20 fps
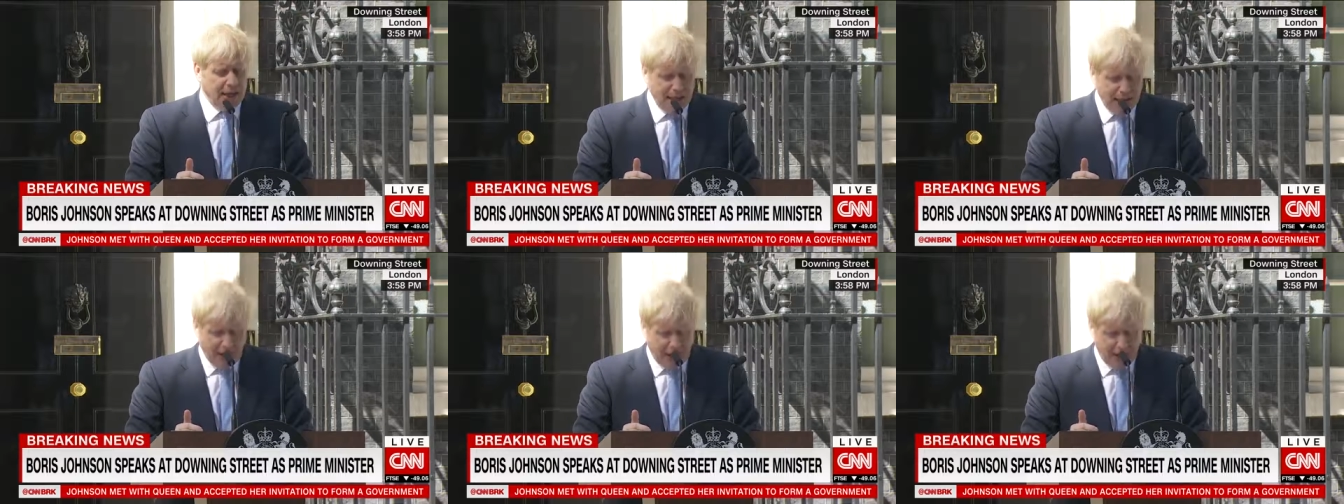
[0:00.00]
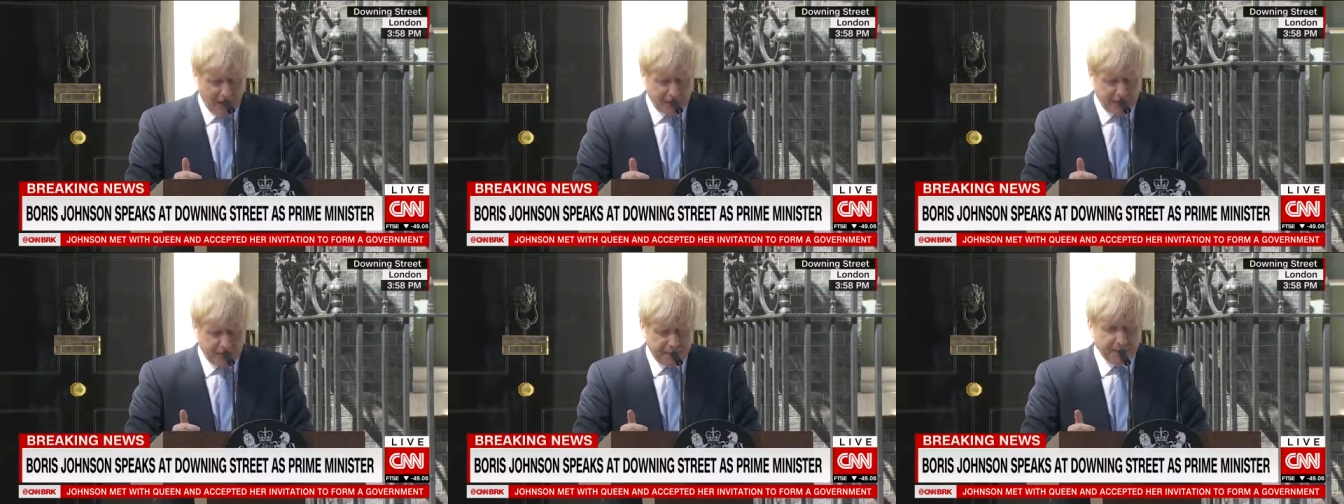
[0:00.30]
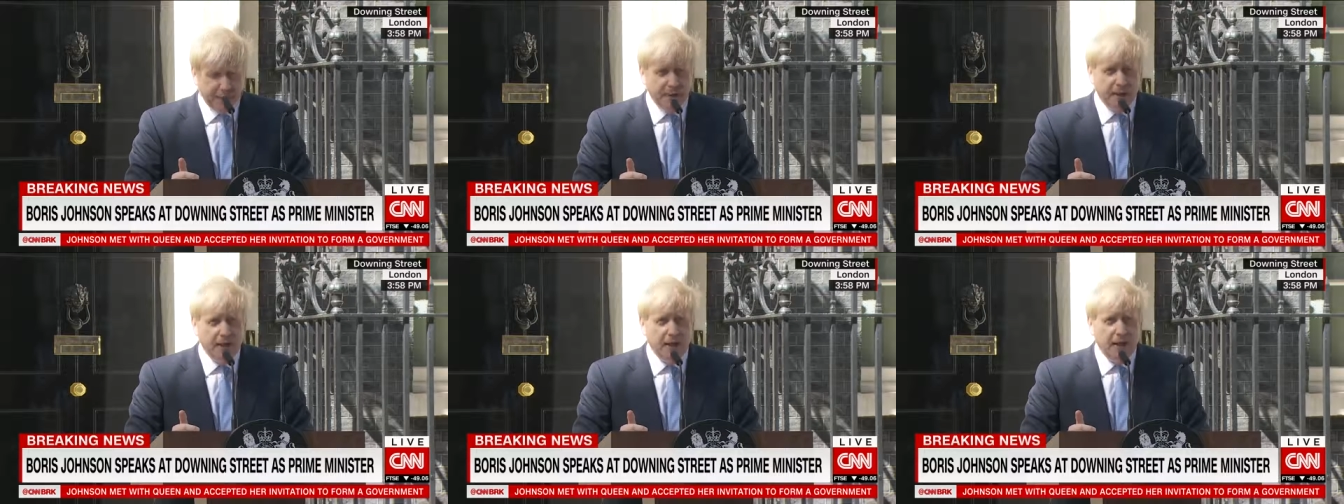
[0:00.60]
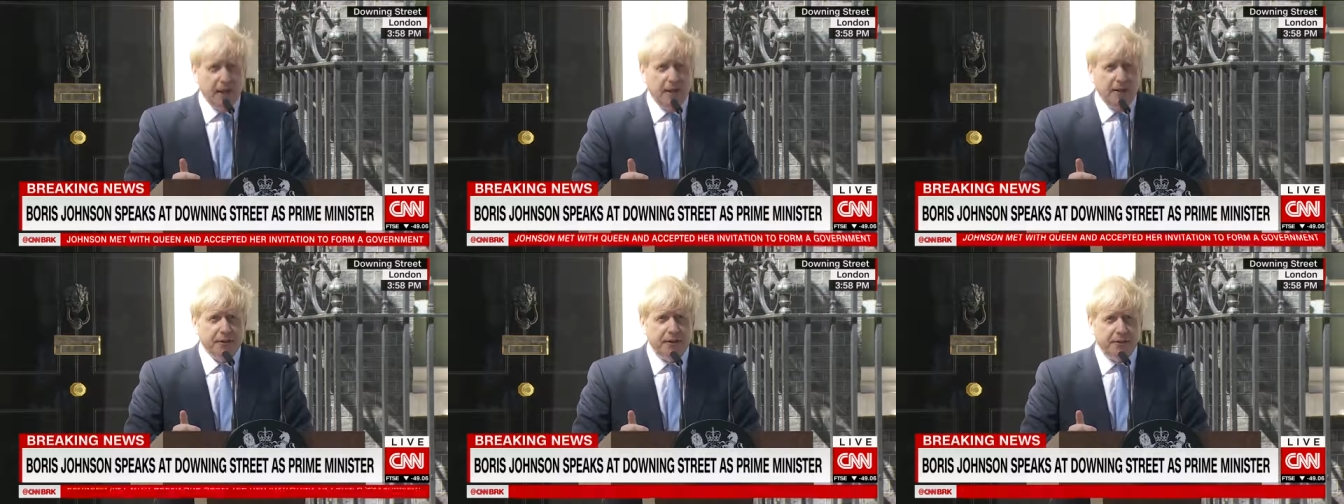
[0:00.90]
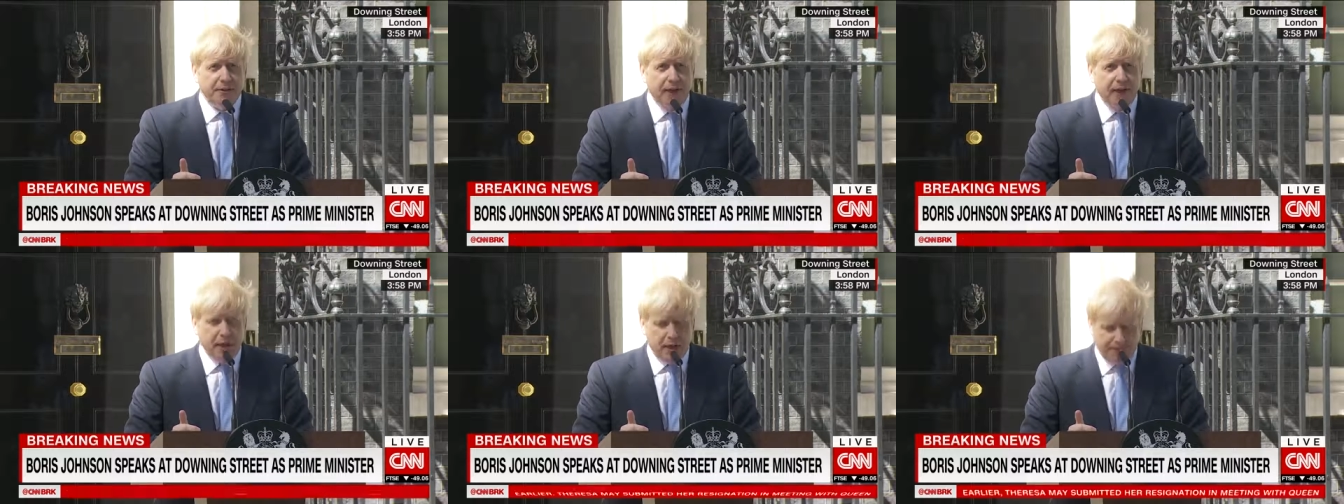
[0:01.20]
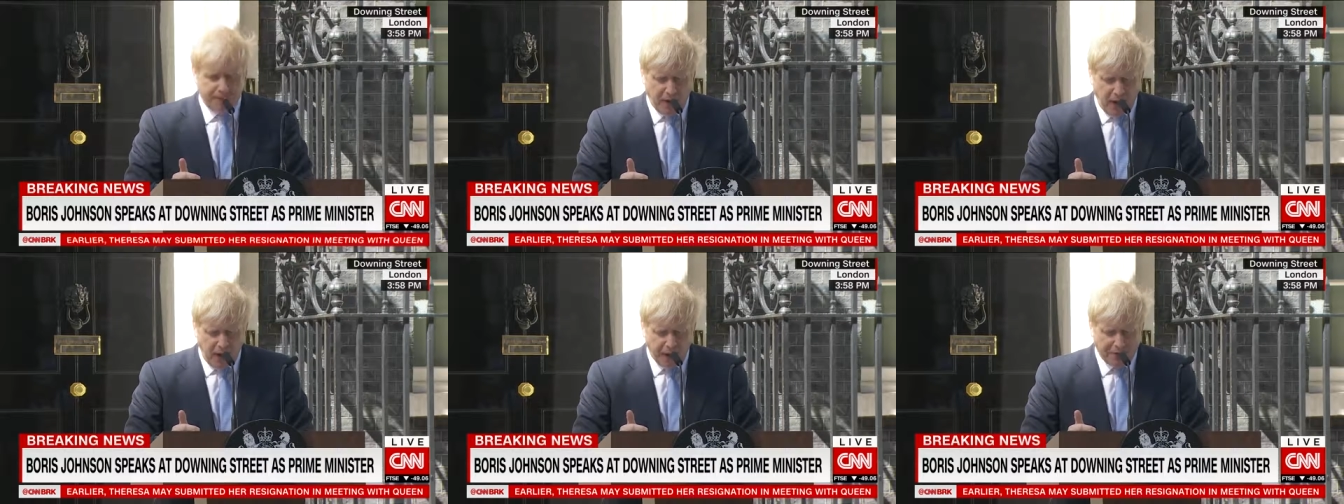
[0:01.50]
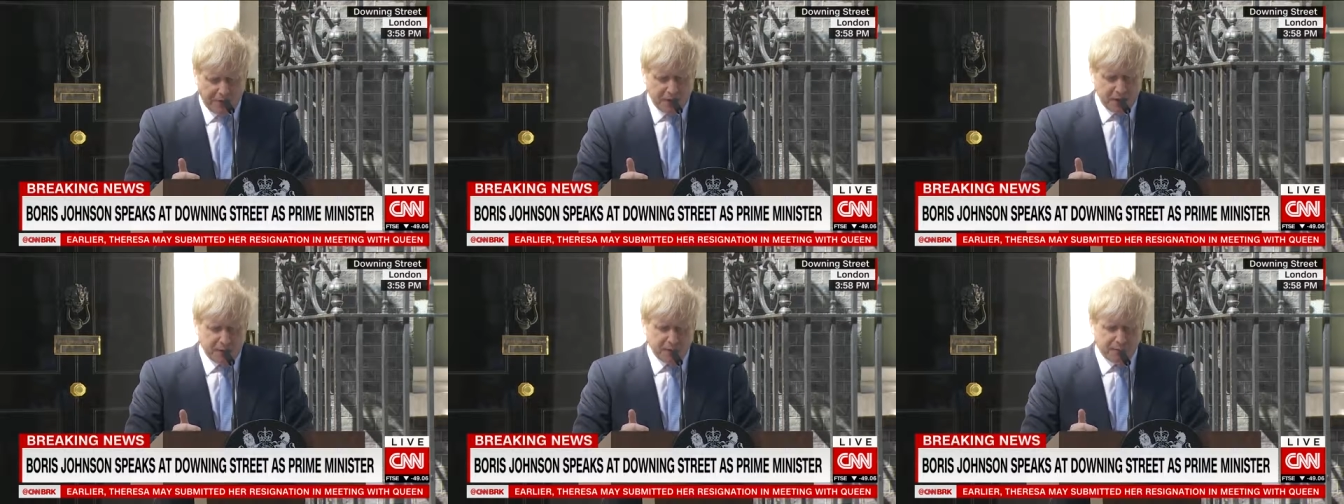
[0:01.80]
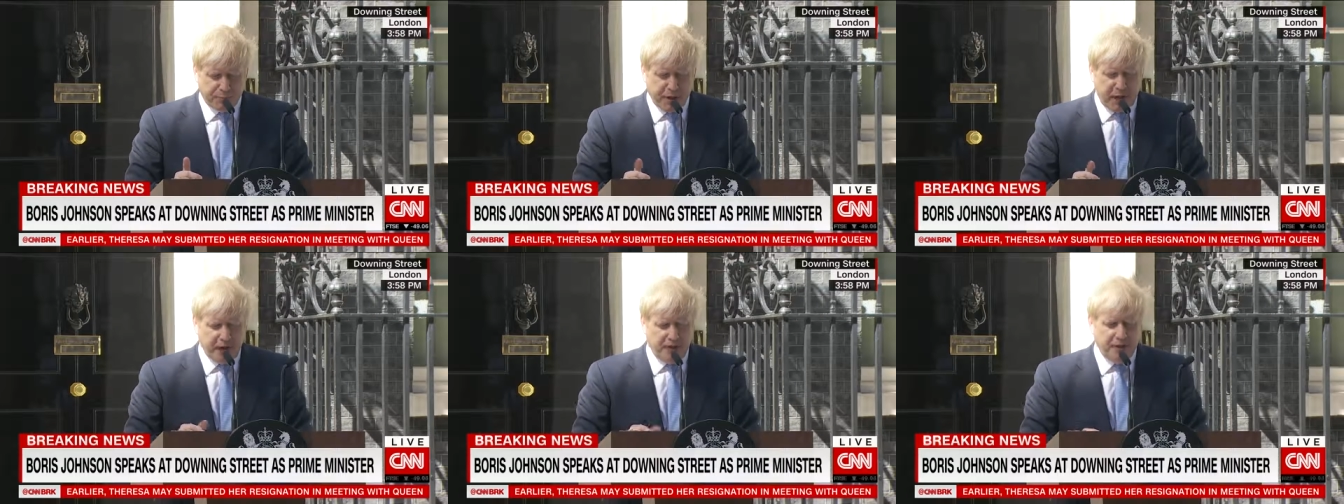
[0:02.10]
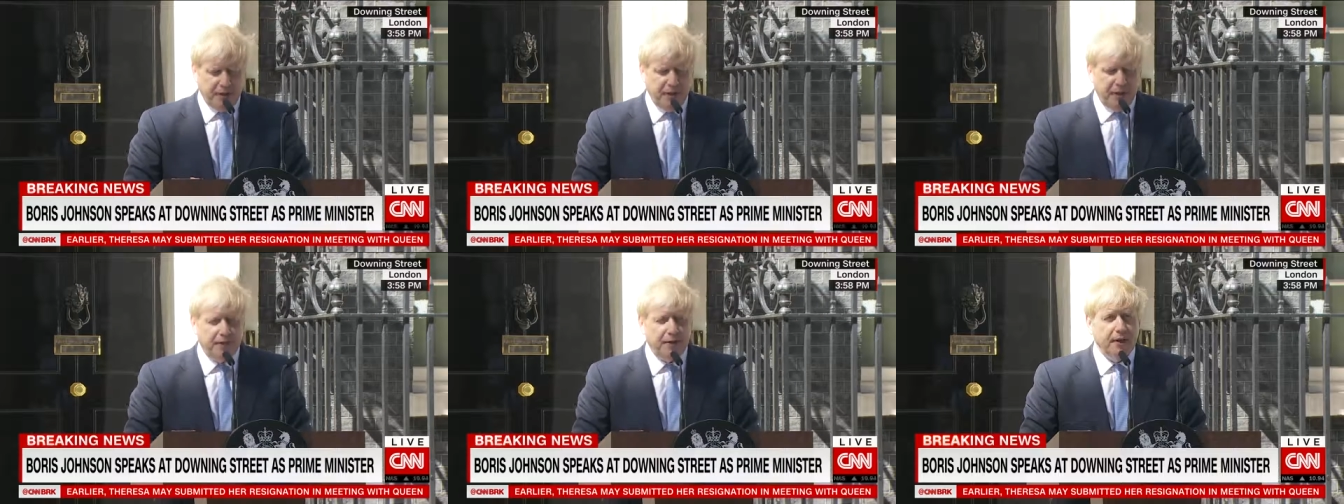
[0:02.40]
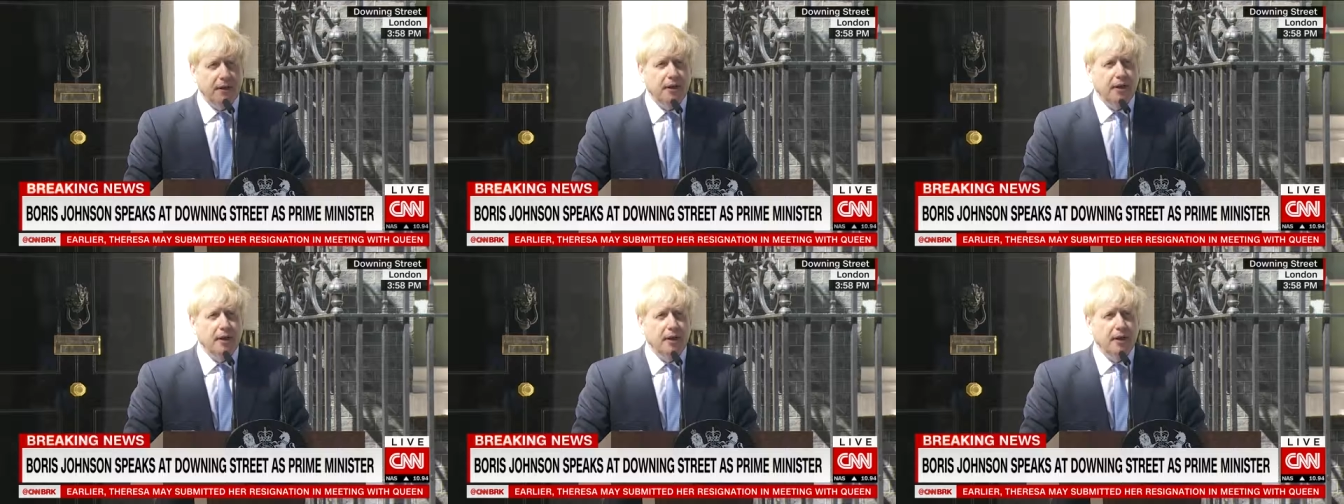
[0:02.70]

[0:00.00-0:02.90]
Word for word: last to take advantage of Brexit